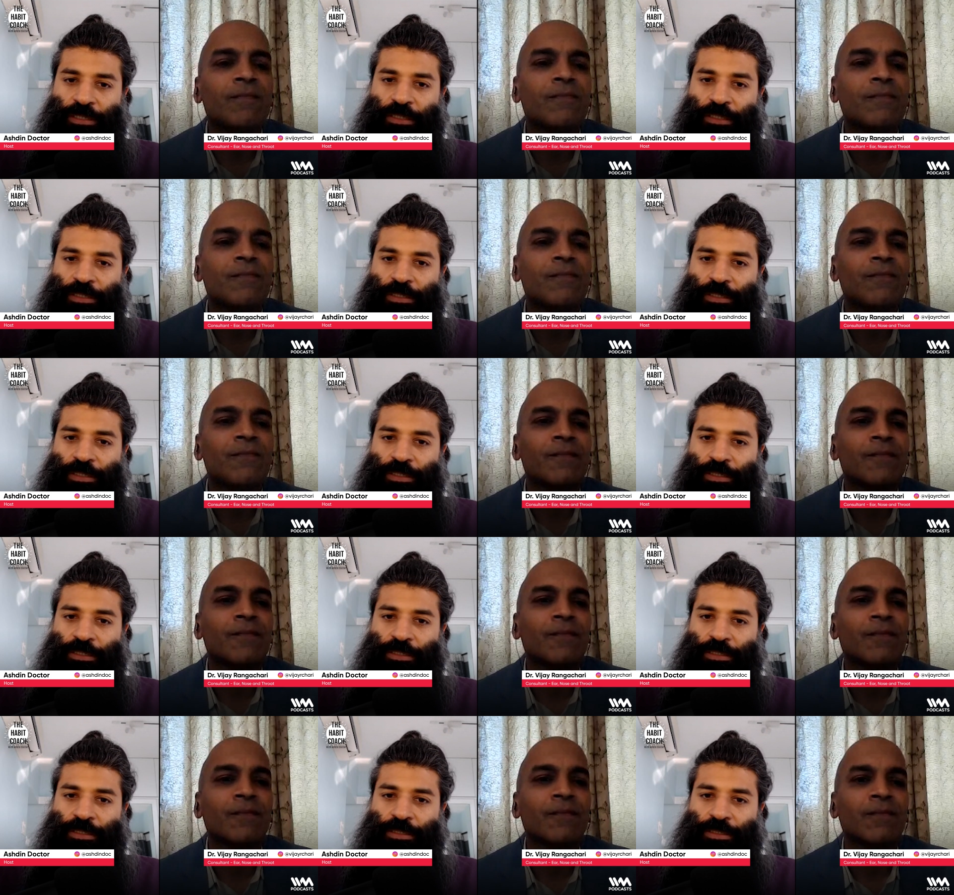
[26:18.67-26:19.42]

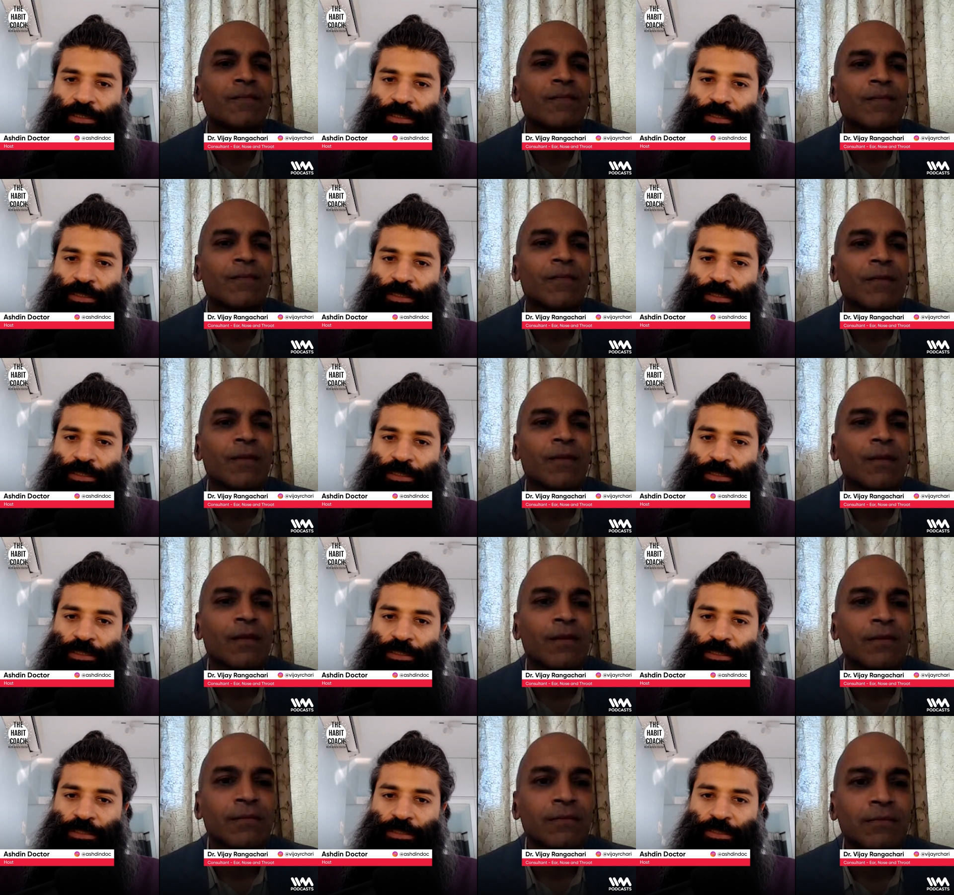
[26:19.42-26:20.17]

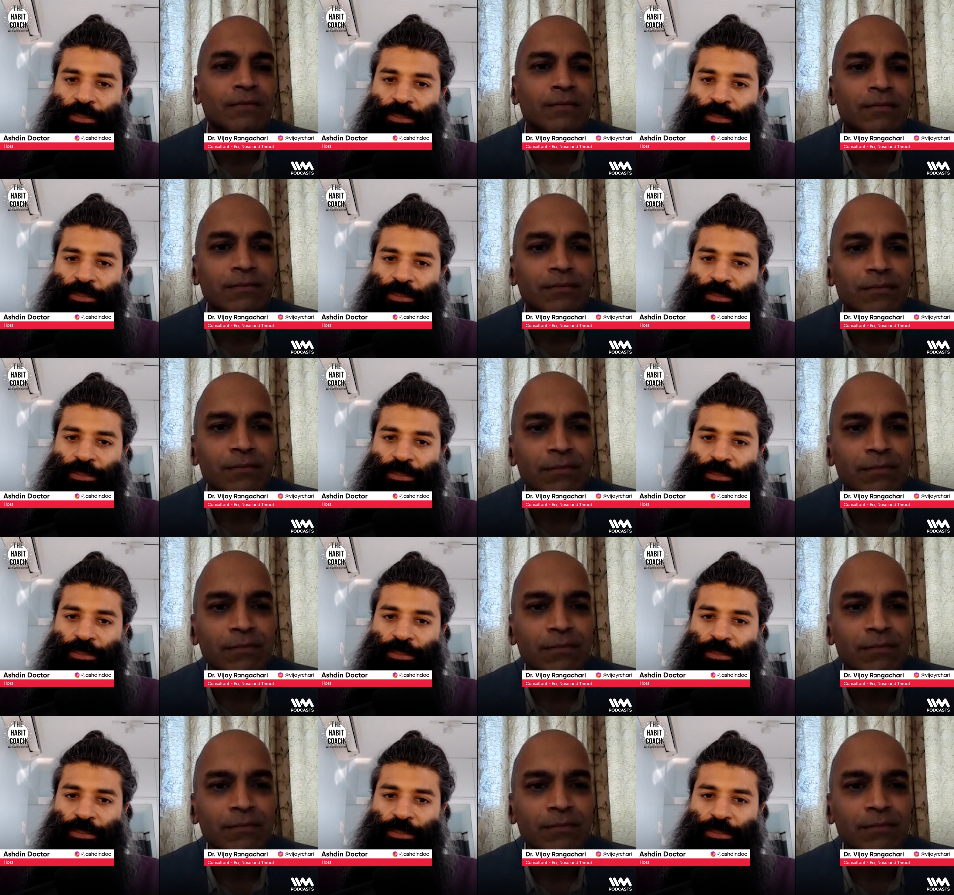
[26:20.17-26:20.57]
Nobody speaks.